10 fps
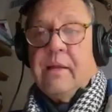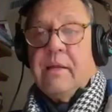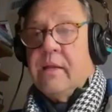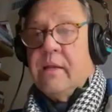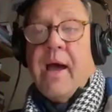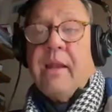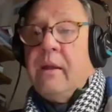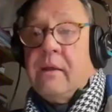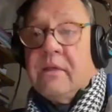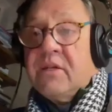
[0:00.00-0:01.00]
Not
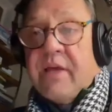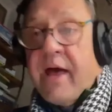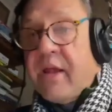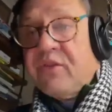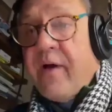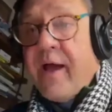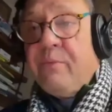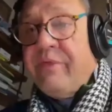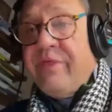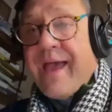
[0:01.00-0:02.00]
satisfied
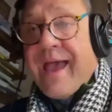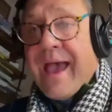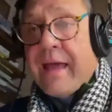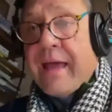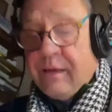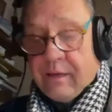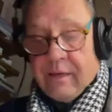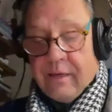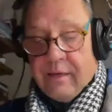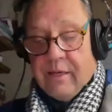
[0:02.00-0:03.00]
with that,
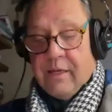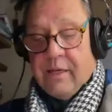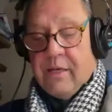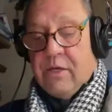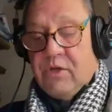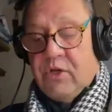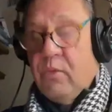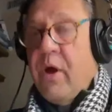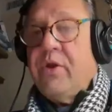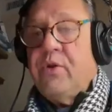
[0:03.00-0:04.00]
she
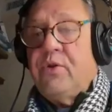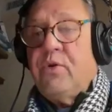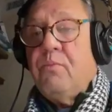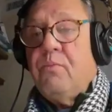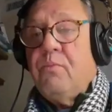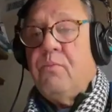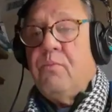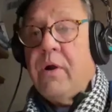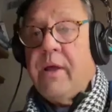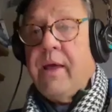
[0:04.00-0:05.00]
wanted to do
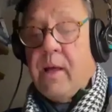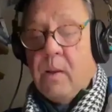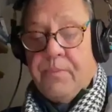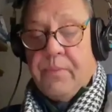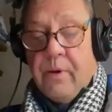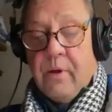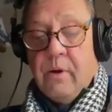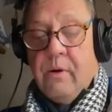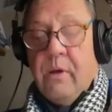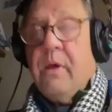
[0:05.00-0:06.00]
more to help
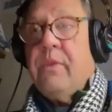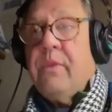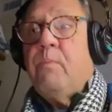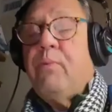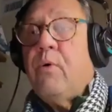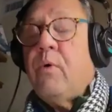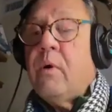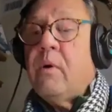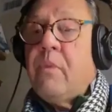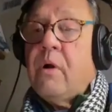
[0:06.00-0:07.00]
the
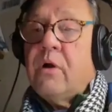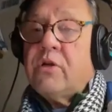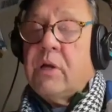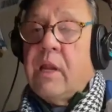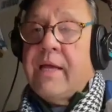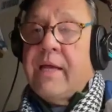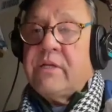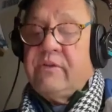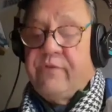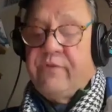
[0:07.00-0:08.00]
poor, marginalized
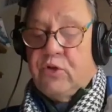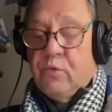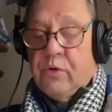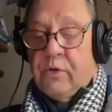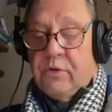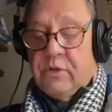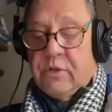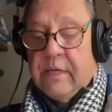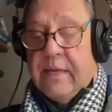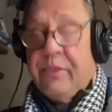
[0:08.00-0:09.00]

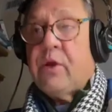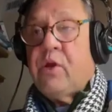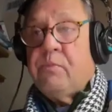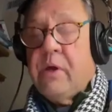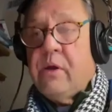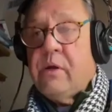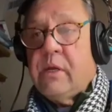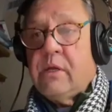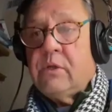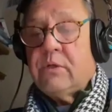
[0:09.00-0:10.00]
individuals and their
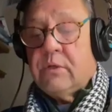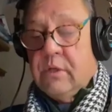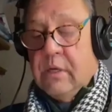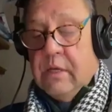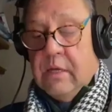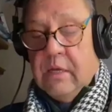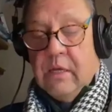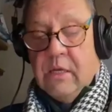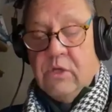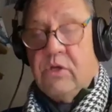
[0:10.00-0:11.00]
communities.
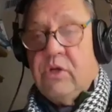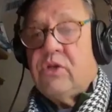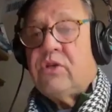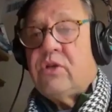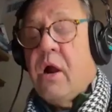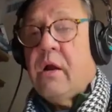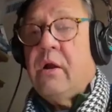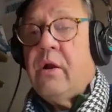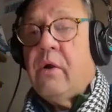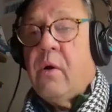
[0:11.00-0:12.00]
She started
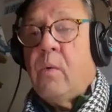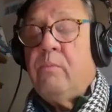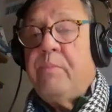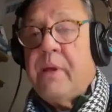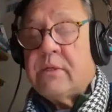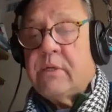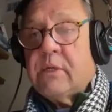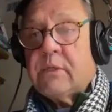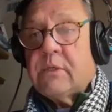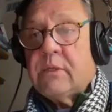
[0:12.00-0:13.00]
her own
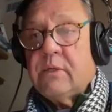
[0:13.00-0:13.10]
business.